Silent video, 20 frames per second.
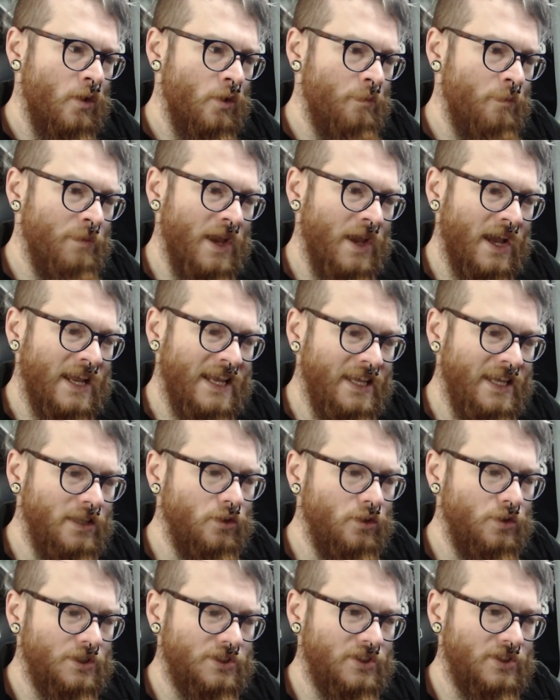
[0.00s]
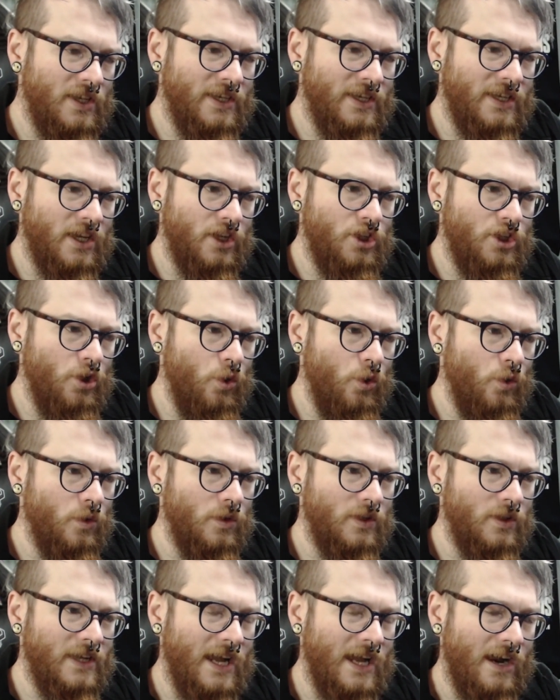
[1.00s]
Yeah, he looks like a cool
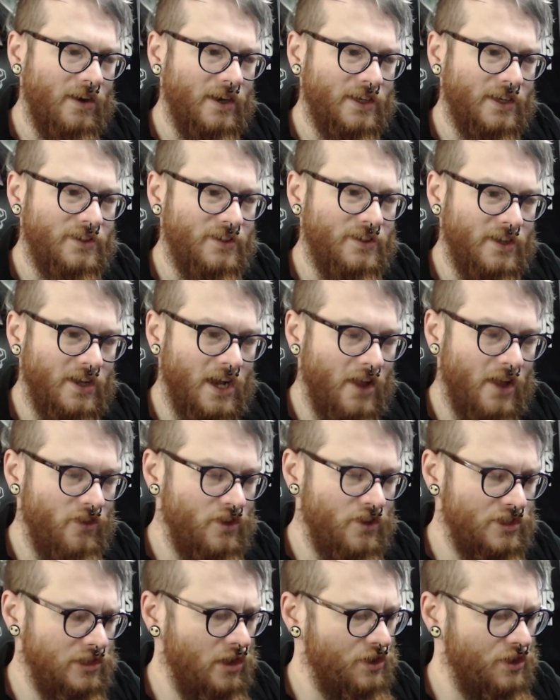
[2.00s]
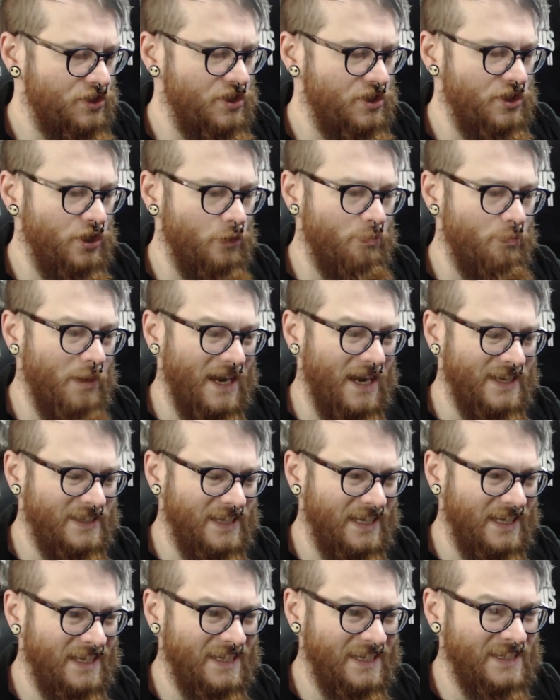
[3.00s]
character, and there's lots of new bad
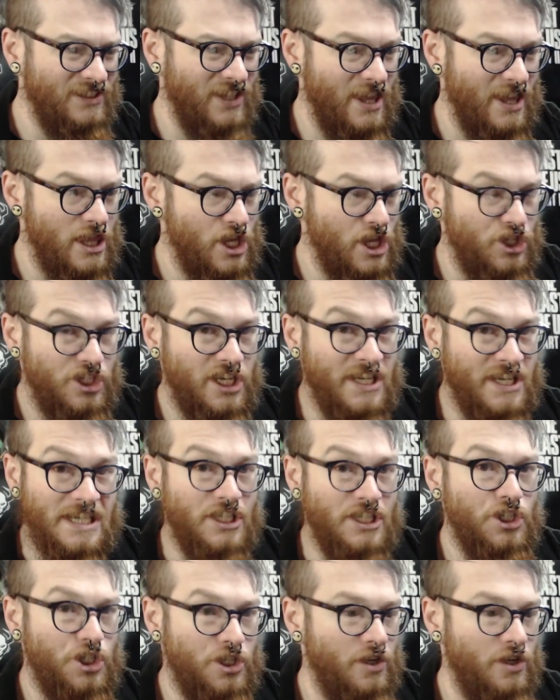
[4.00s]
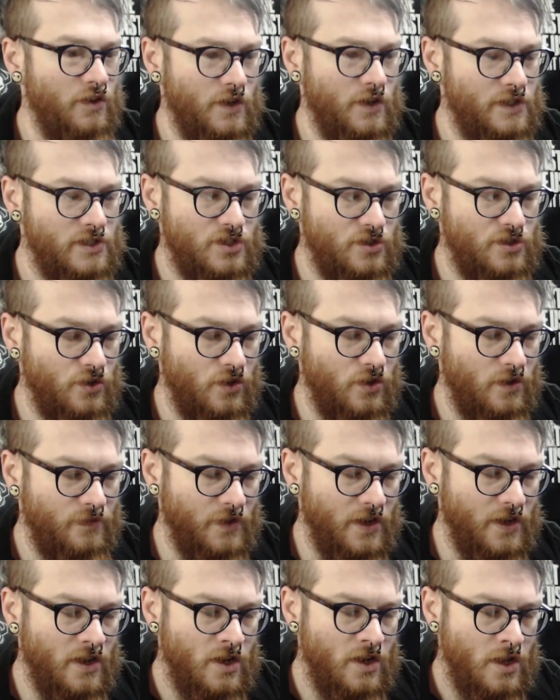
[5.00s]
guys, like the teacher and stuff,
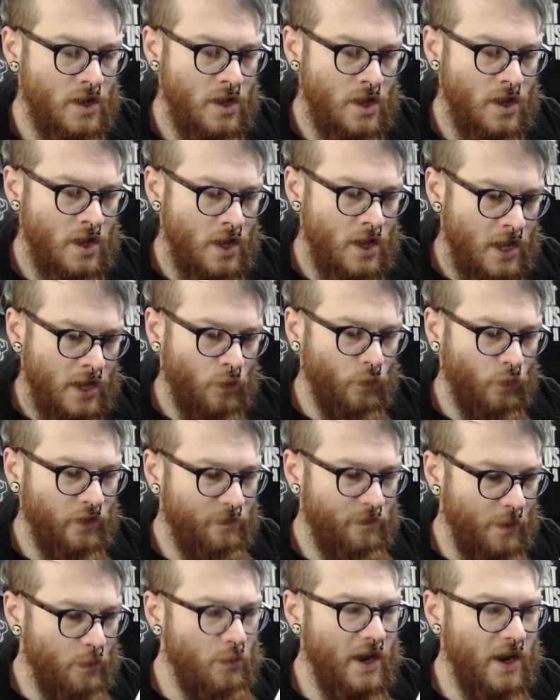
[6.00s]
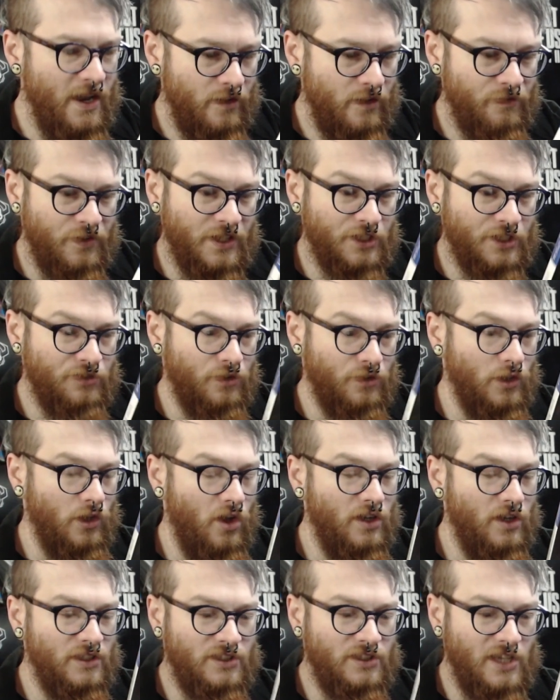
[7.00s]
and we've been waiting for this for a
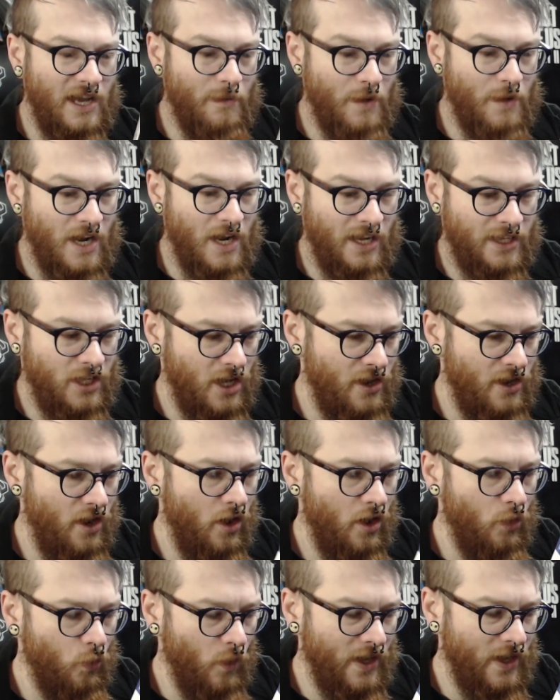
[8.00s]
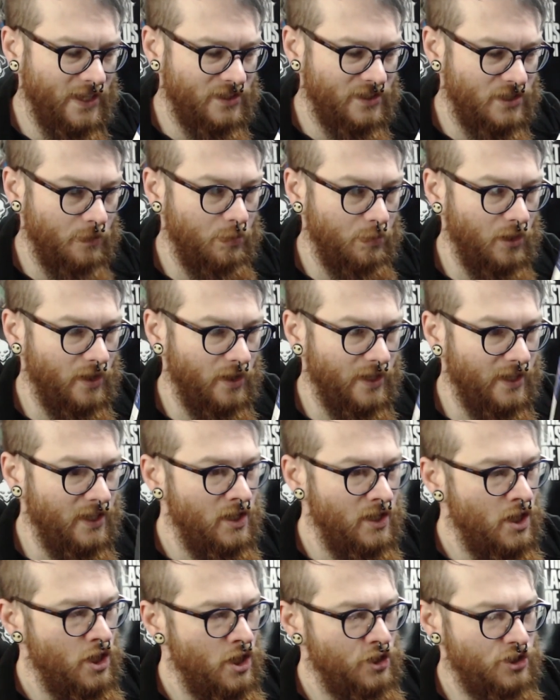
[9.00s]
long time, and I cannot wait to play it.
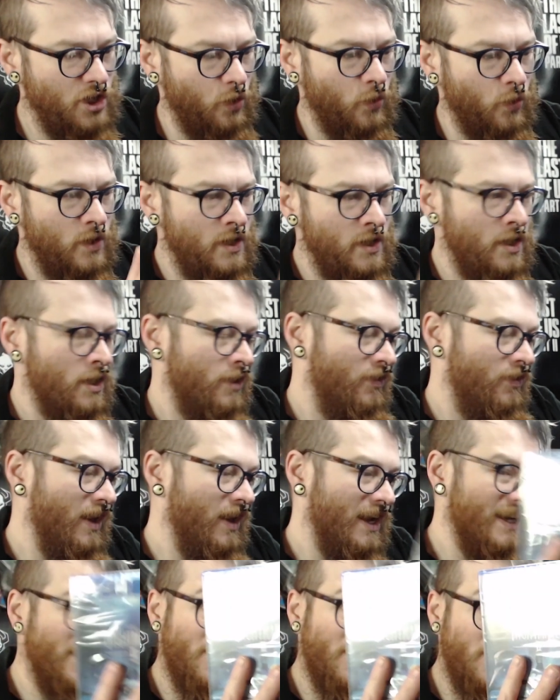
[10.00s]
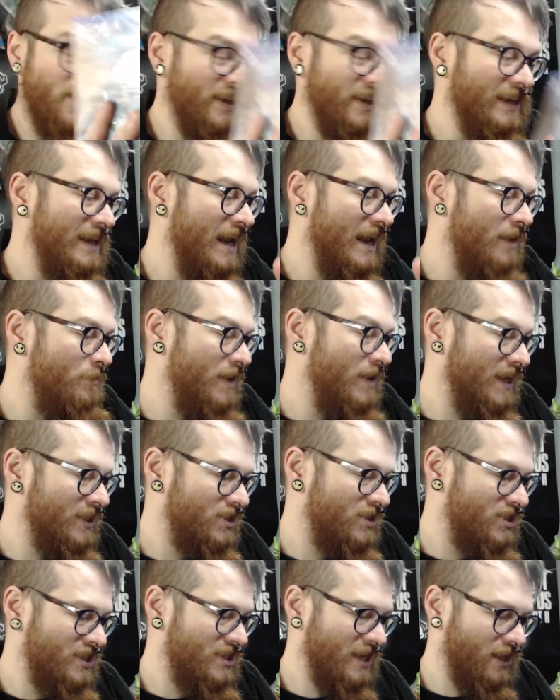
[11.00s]
So, that is the game
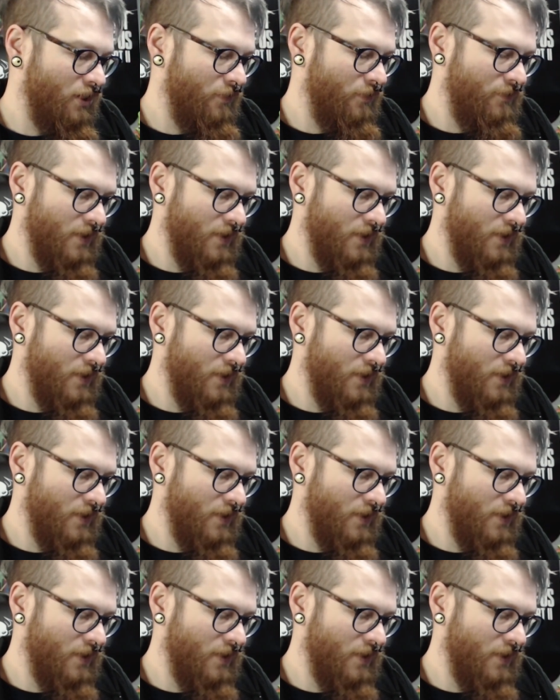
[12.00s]
itself.